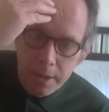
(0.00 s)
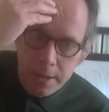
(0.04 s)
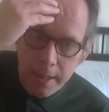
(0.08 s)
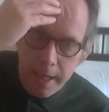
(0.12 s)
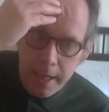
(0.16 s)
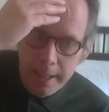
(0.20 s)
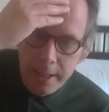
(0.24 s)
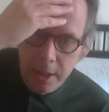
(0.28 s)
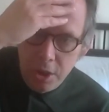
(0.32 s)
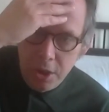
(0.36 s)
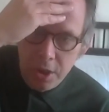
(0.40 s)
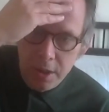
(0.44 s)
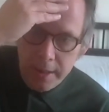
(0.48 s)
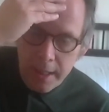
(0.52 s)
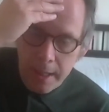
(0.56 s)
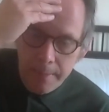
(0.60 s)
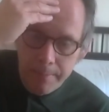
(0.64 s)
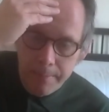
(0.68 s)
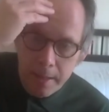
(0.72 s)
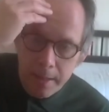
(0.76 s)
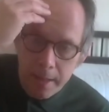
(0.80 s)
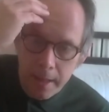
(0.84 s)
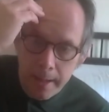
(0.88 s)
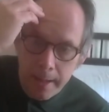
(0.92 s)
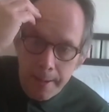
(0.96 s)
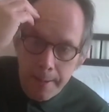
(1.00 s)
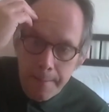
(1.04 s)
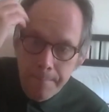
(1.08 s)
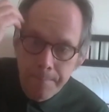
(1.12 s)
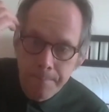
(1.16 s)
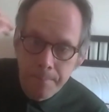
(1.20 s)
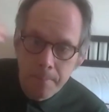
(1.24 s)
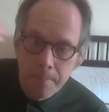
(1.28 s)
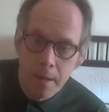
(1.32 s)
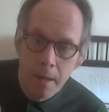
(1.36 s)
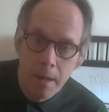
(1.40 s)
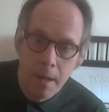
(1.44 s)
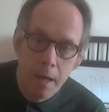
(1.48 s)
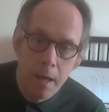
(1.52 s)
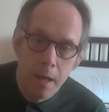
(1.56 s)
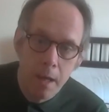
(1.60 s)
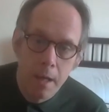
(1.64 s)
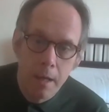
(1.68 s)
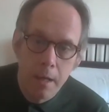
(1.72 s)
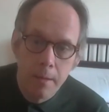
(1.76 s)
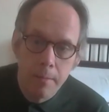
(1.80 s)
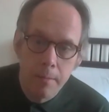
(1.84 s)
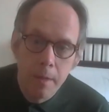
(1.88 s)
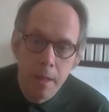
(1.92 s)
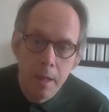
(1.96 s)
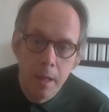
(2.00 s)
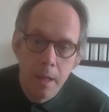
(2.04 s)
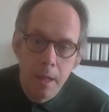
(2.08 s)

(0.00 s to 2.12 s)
the ancient abbey there.